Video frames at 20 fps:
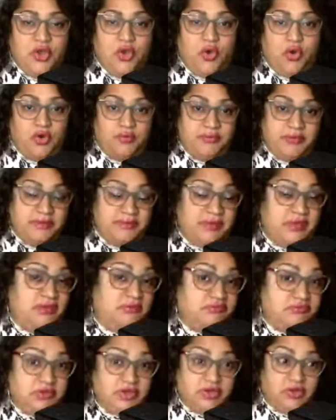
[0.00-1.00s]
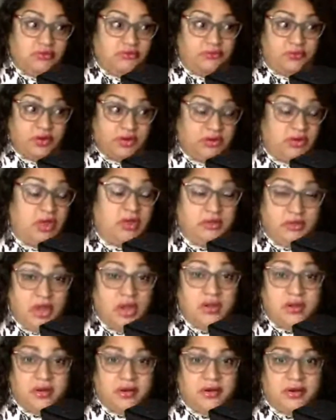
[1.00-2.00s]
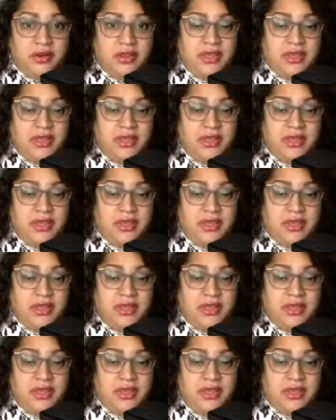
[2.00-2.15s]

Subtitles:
or maybe, for a lot longer.